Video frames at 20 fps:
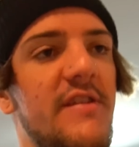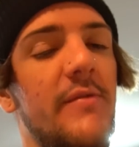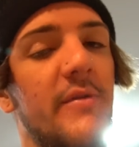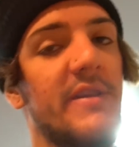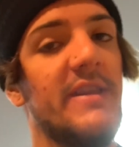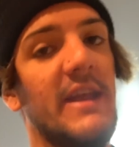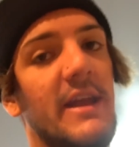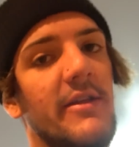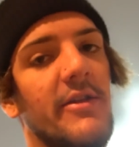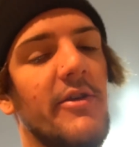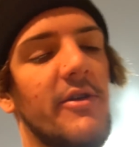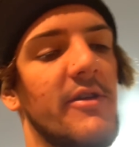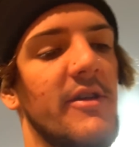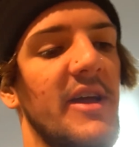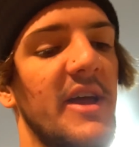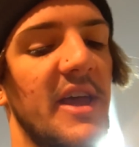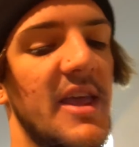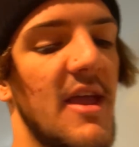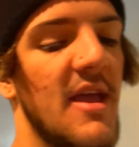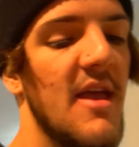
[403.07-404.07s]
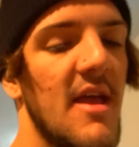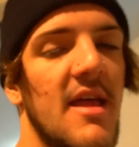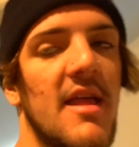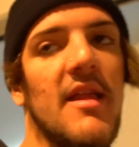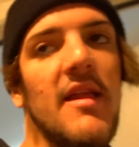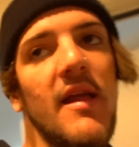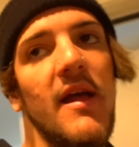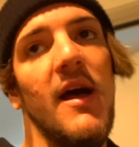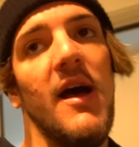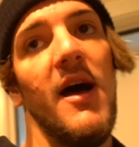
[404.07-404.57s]
see what they look like.
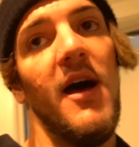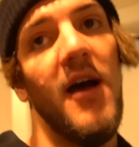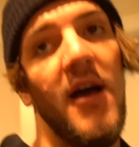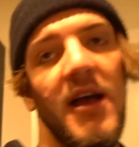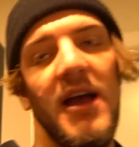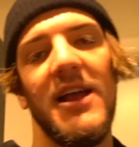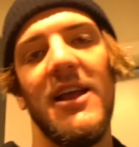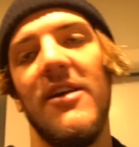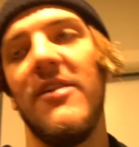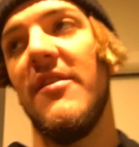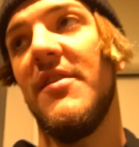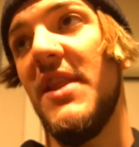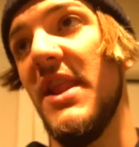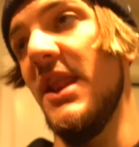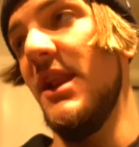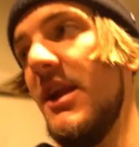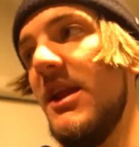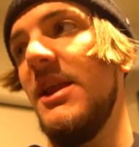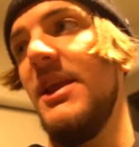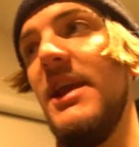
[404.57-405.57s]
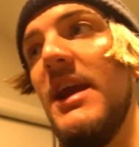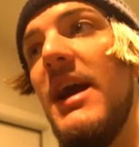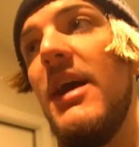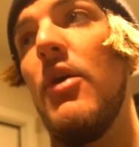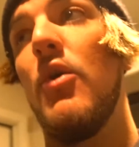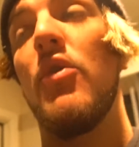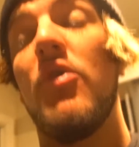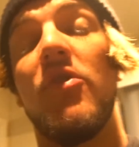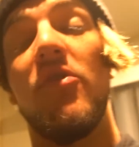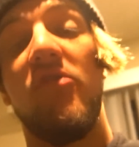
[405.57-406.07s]
Uh, I got, literally, I
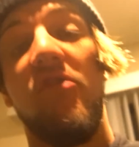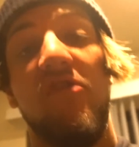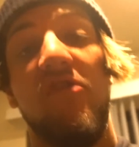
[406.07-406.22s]
ordered